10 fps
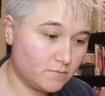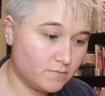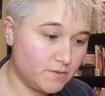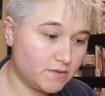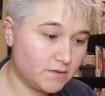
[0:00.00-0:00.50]

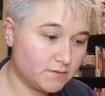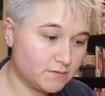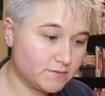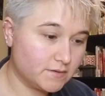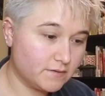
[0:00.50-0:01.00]

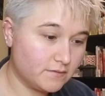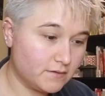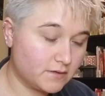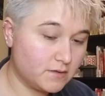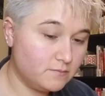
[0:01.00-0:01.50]
because
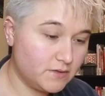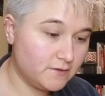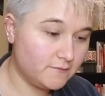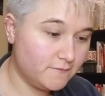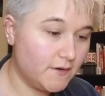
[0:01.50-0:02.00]
it can
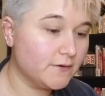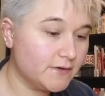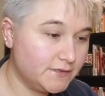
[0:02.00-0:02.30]
be very